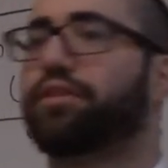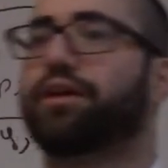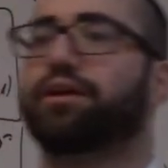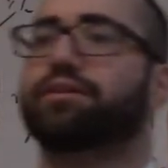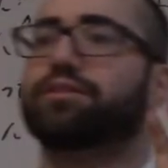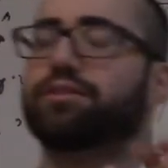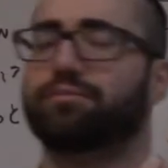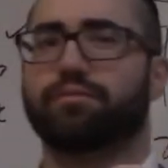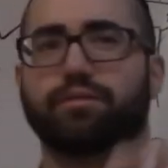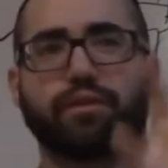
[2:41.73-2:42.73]
the
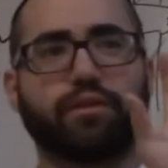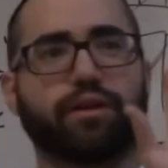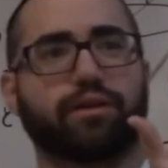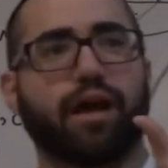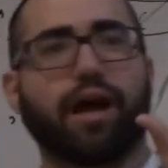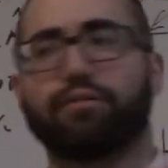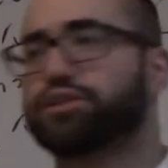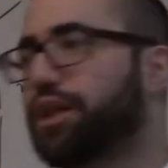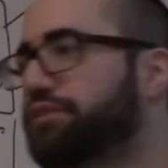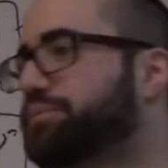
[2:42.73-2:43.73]
their average
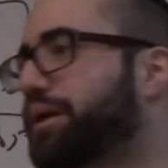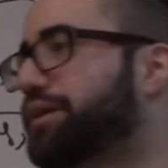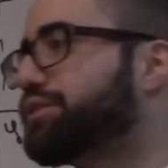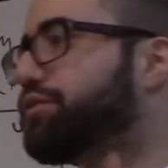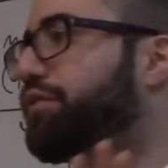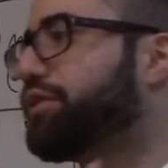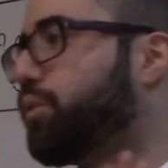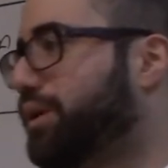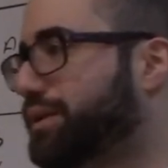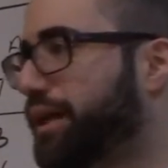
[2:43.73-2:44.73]
lifespan is
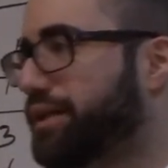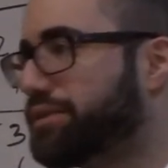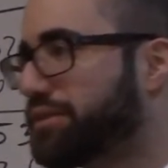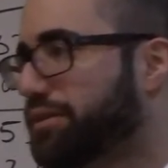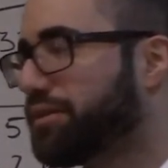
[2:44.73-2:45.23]
51 days.